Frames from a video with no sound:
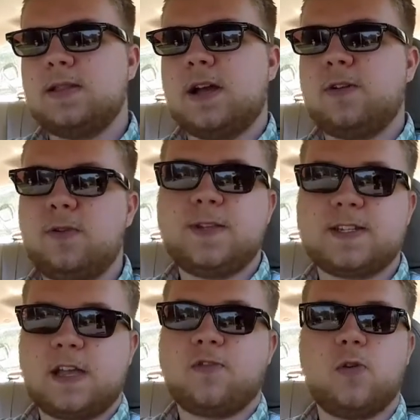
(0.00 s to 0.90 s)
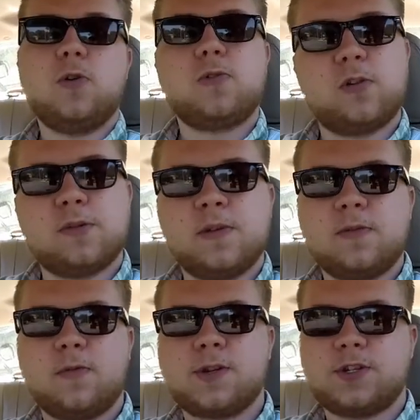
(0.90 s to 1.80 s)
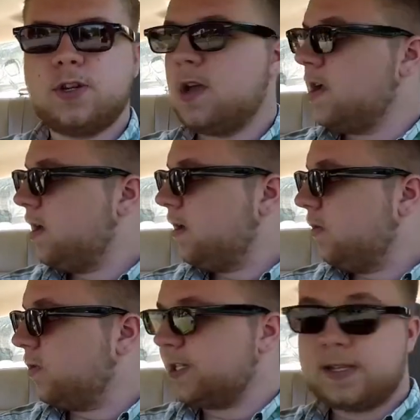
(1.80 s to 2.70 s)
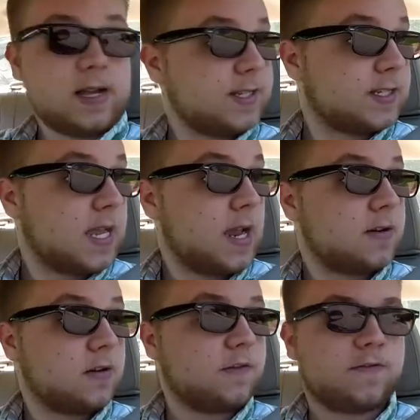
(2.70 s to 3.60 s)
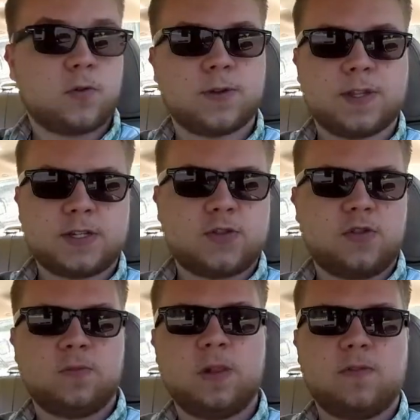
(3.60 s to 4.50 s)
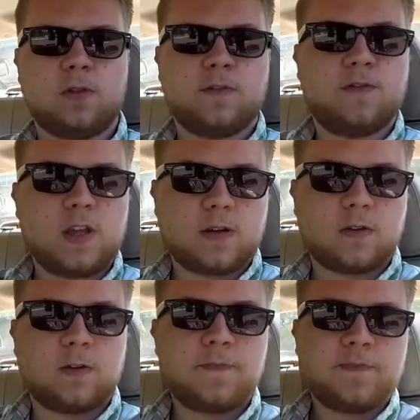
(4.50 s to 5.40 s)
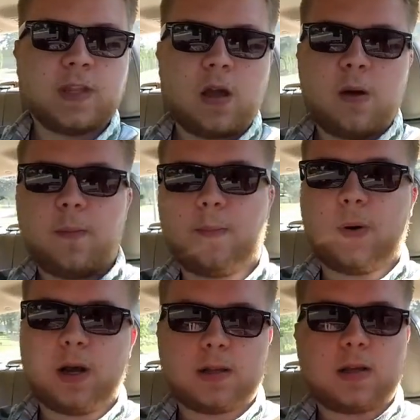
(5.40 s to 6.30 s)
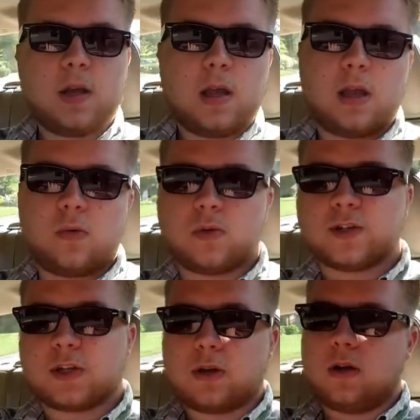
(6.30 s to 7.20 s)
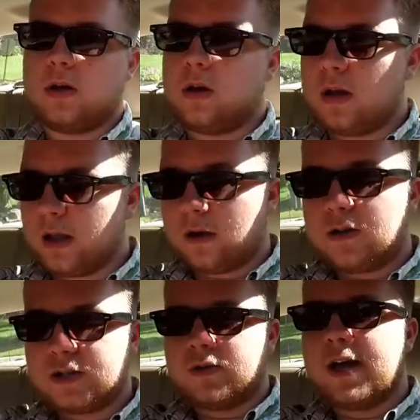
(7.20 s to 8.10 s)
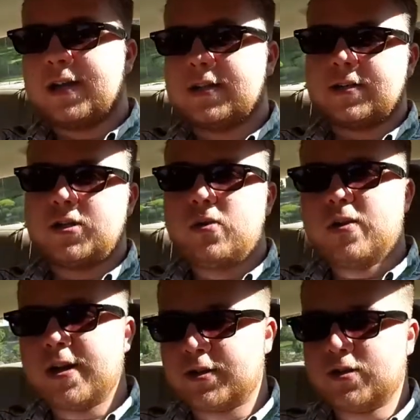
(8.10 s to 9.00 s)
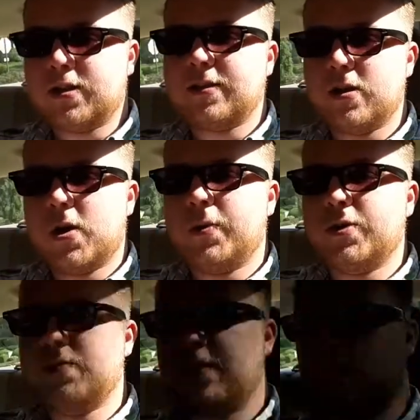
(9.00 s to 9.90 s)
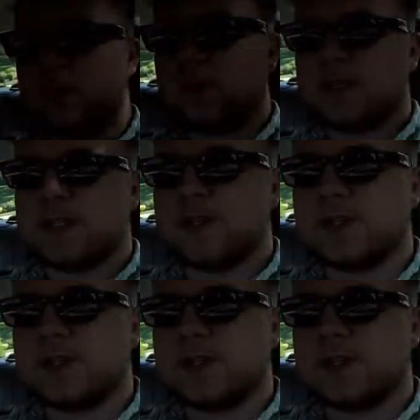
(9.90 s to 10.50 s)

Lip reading: not only does it have a hood ornament, which was not standard for this trim level of vehicle, but it also has a tow hitch that the owners before this